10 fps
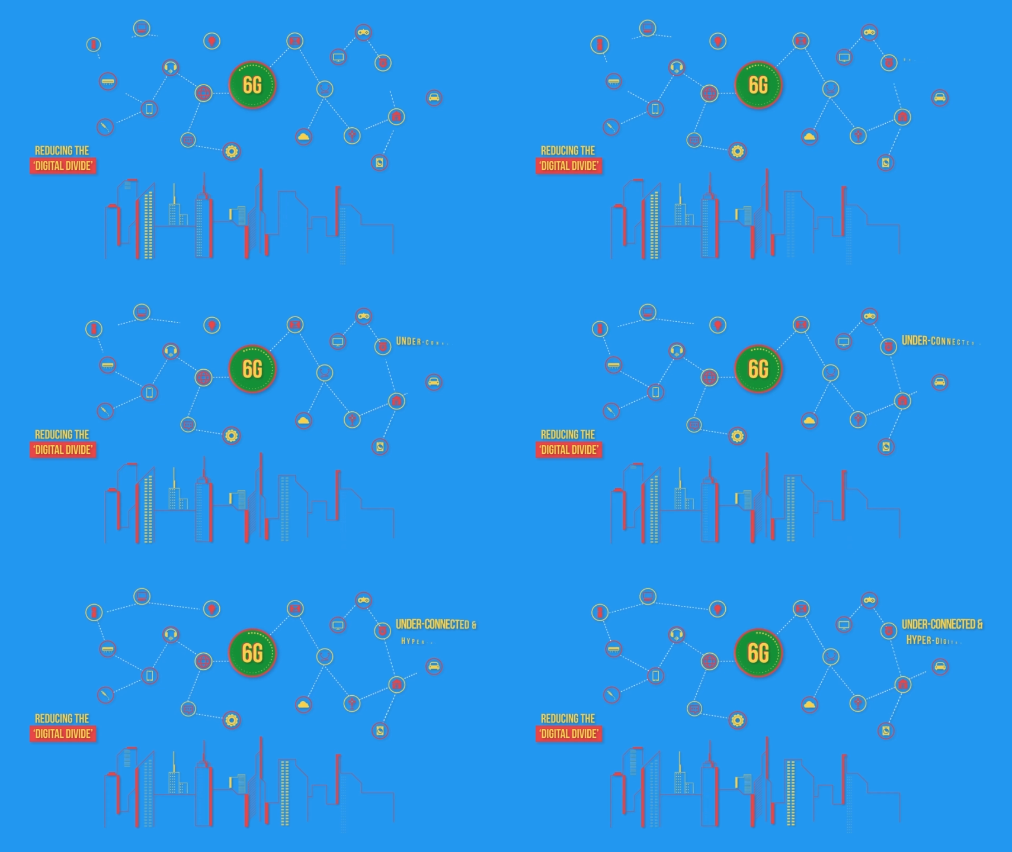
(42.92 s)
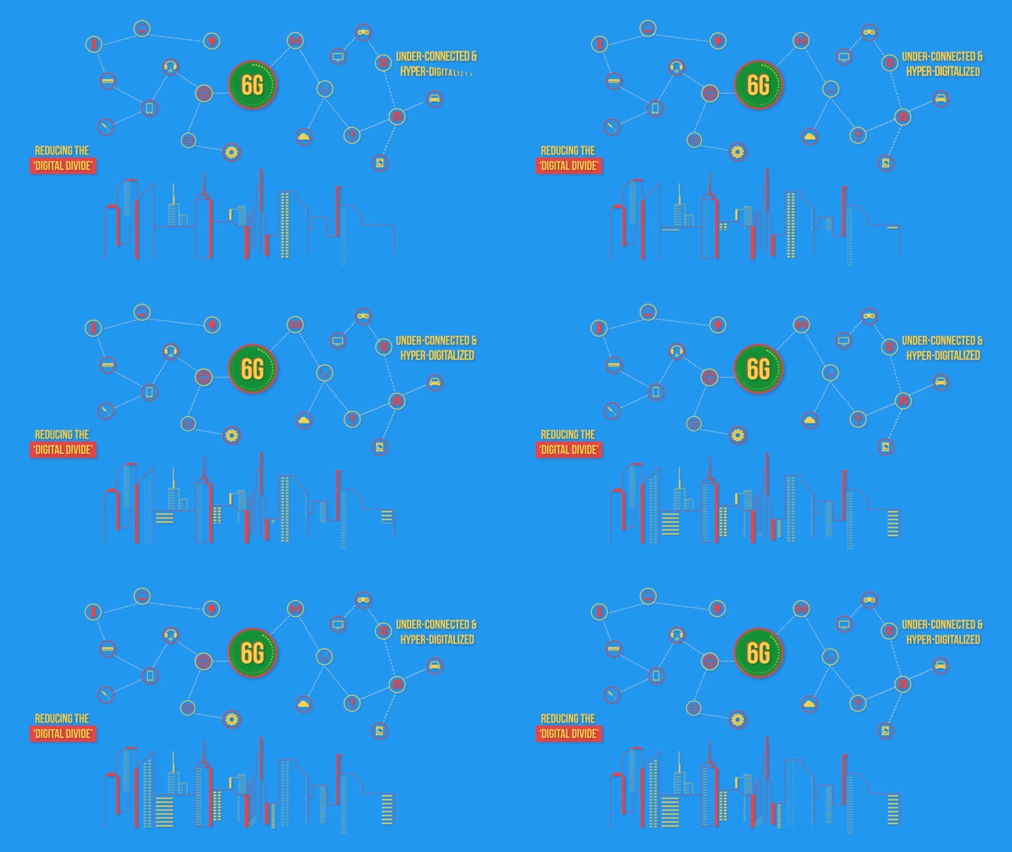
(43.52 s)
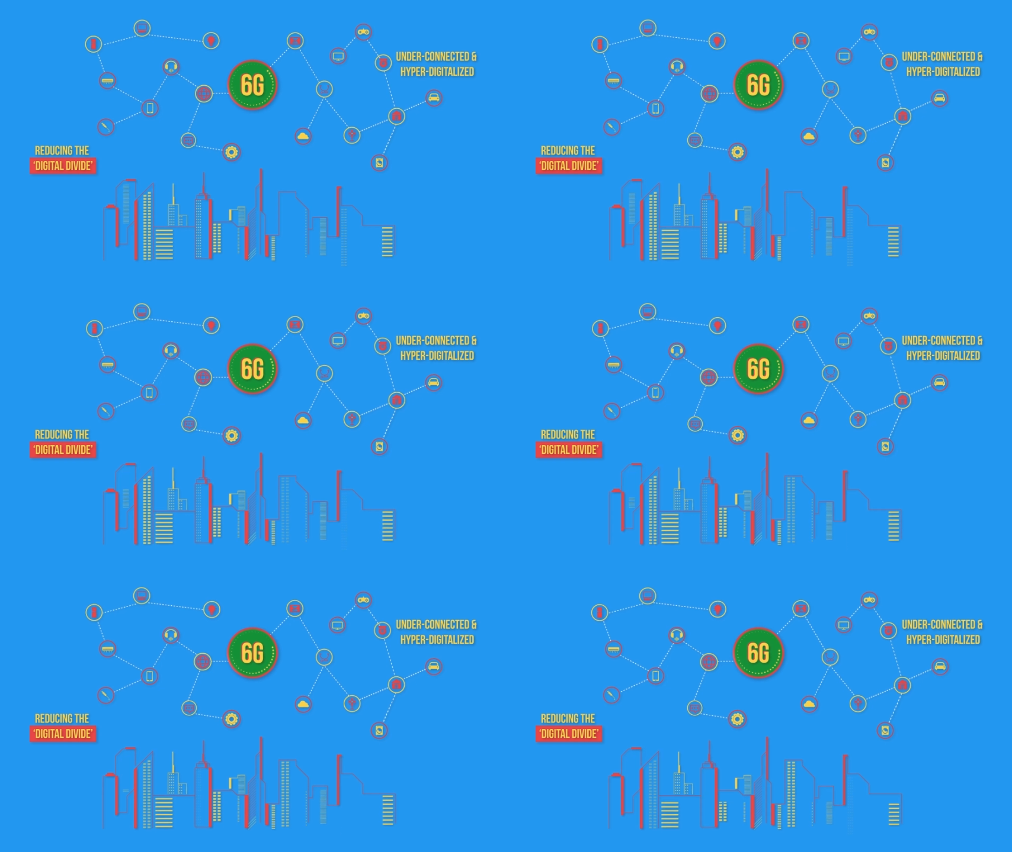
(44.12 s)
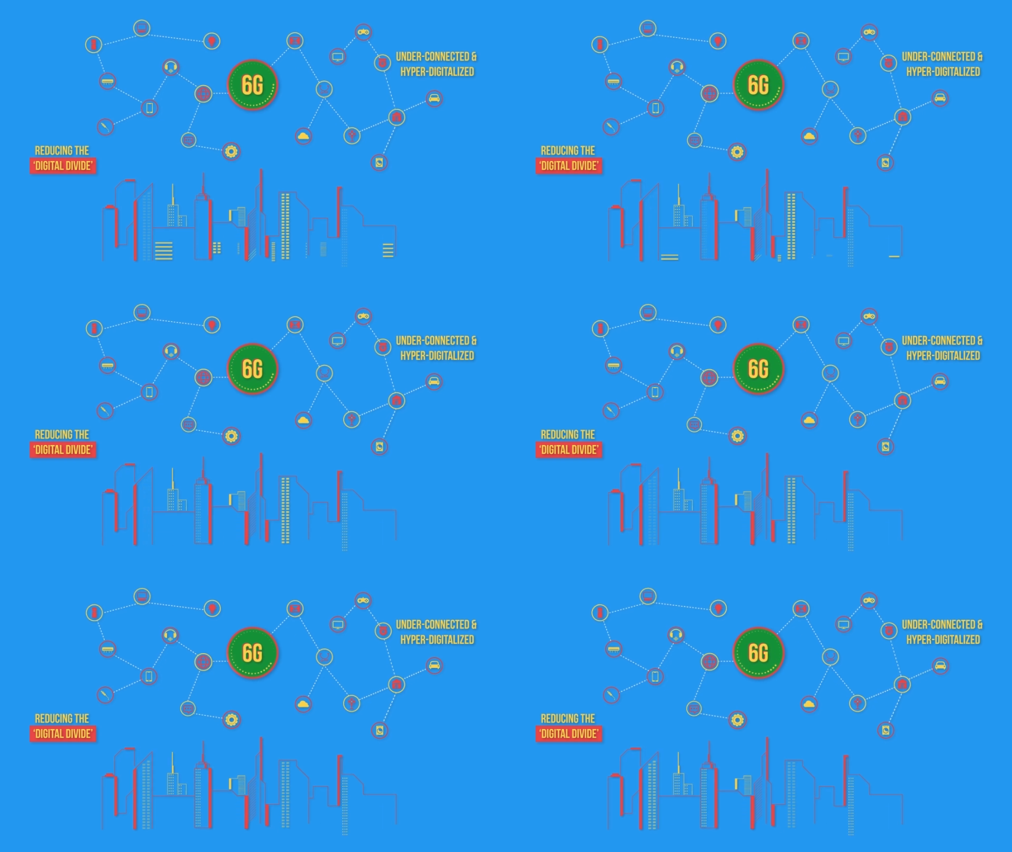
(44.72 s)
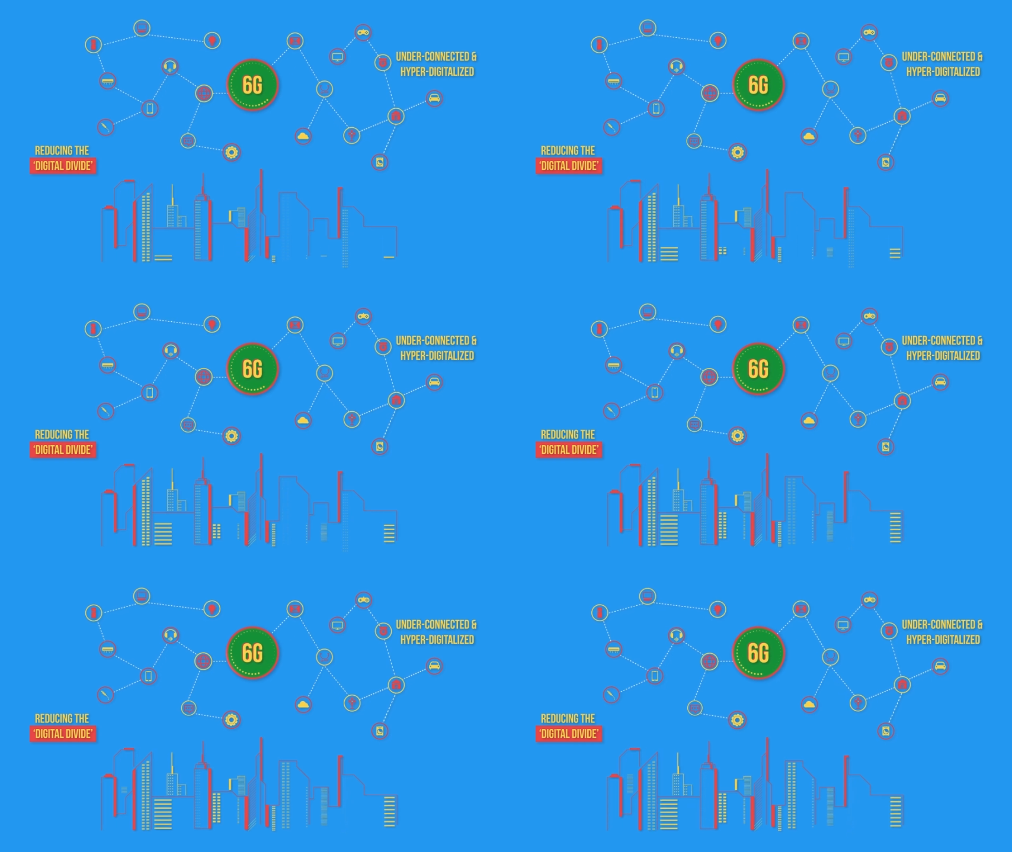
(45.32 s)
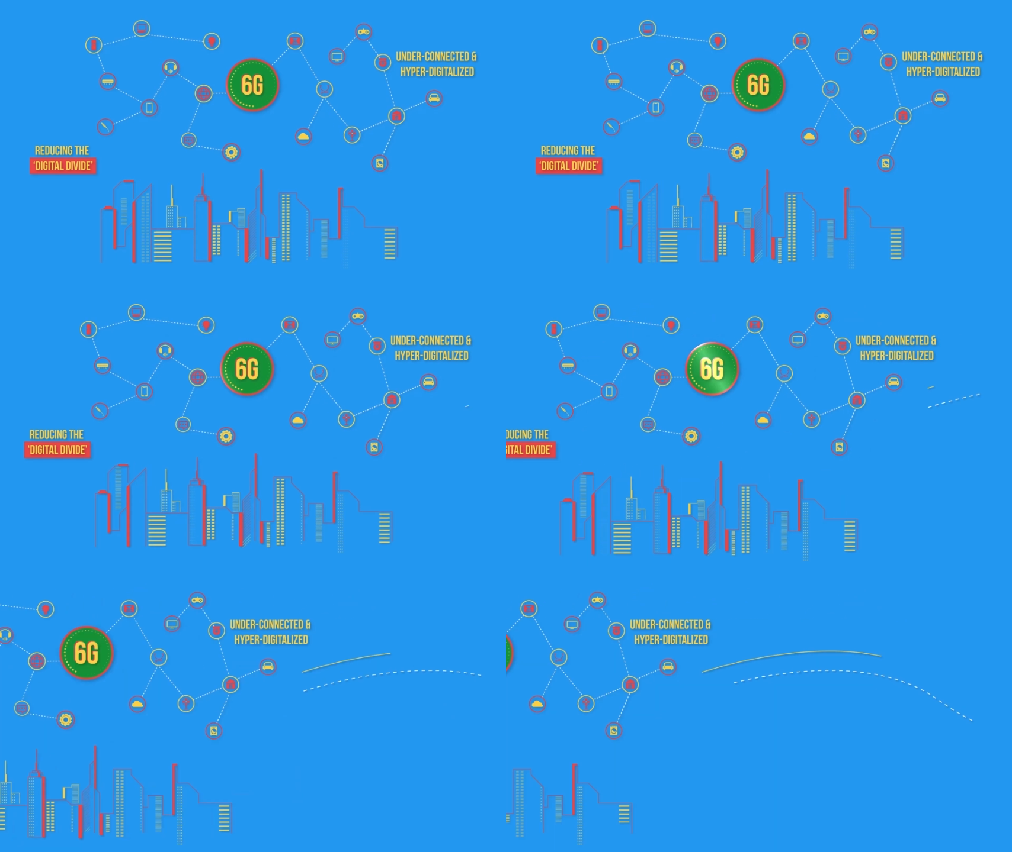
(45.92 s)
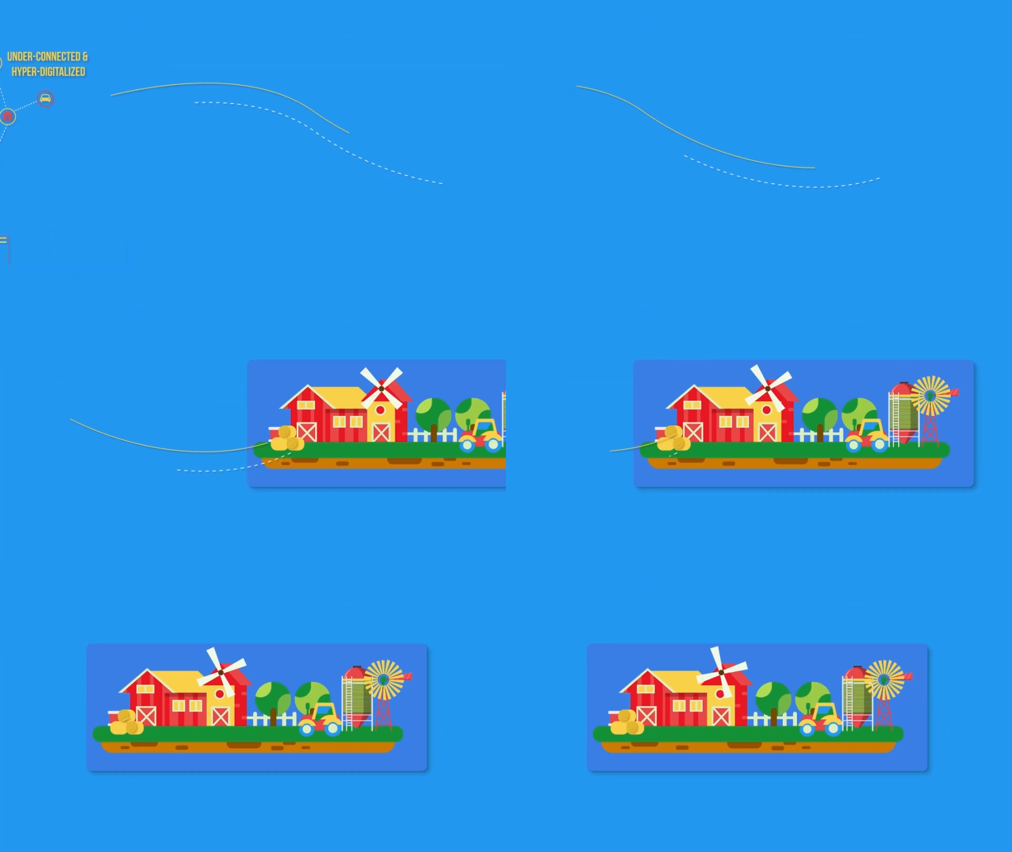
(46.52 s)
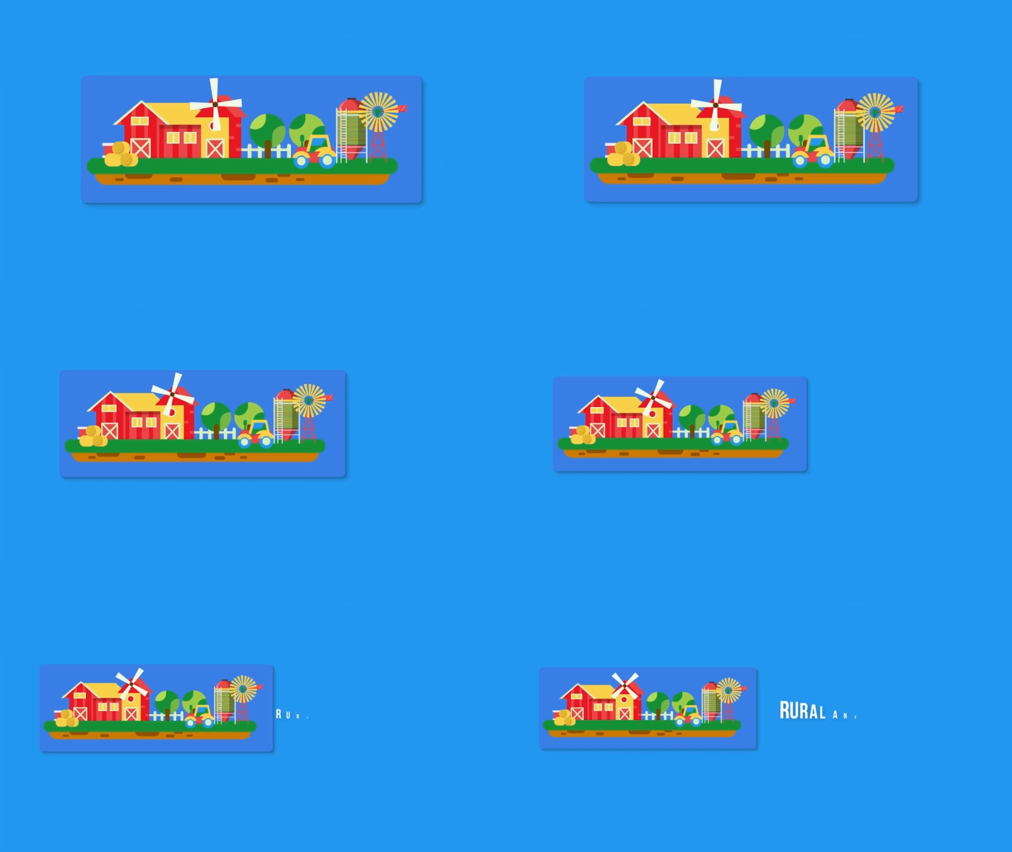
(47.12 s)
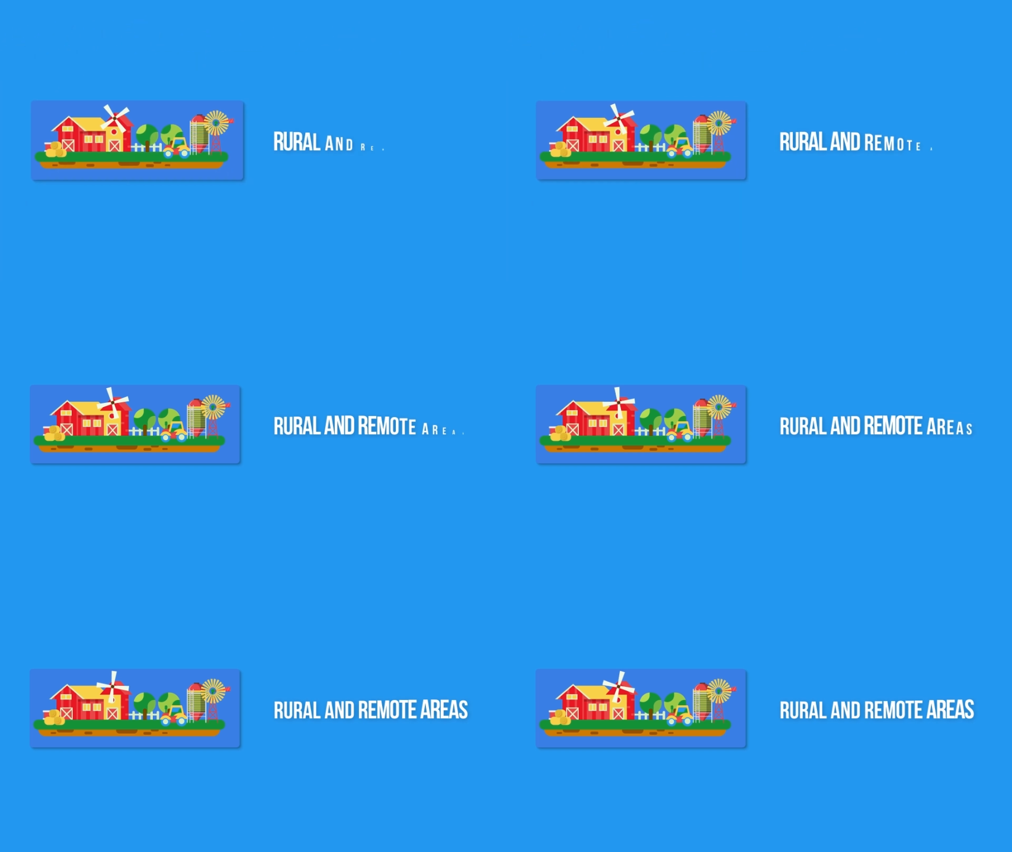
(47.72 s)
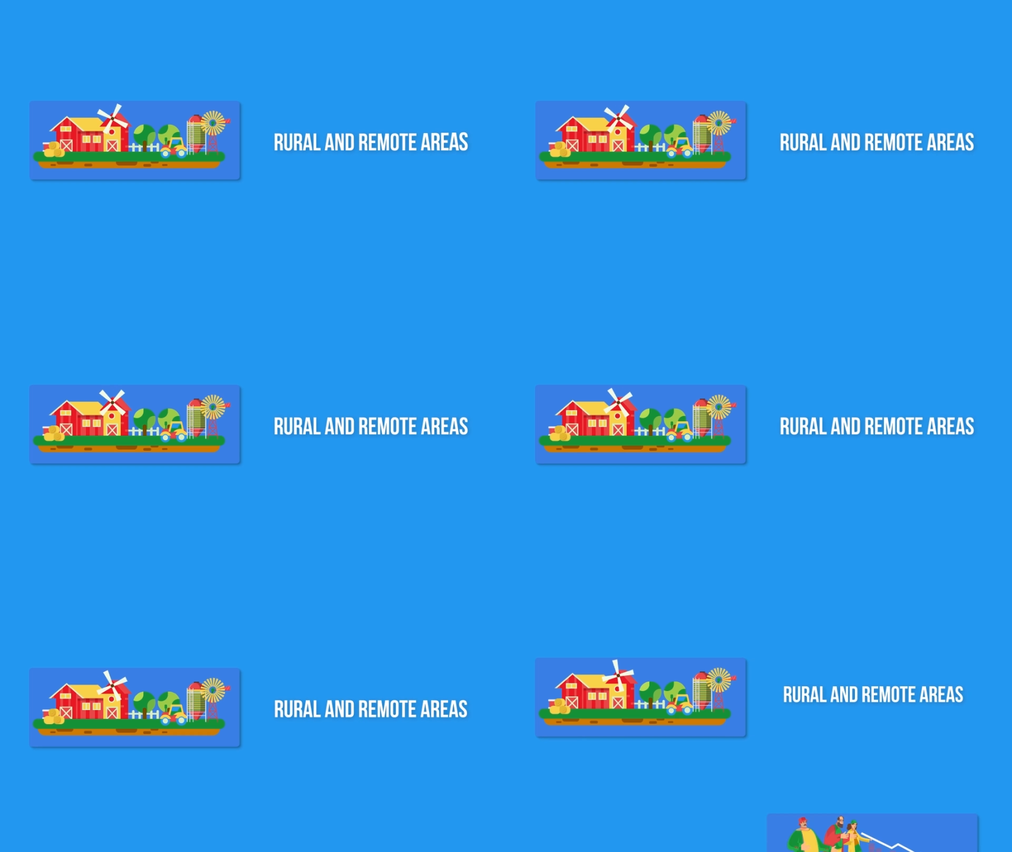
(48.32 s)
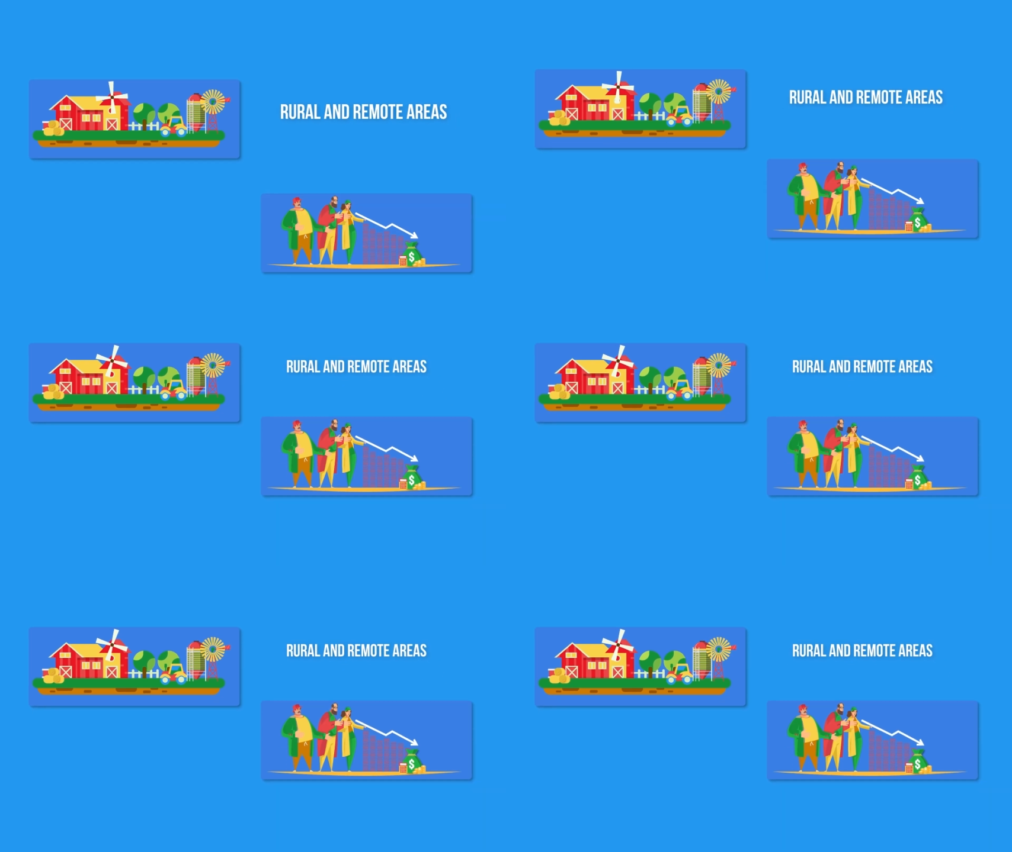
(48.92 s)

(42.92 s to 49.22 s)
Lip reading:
Nobody's mouth can be seen.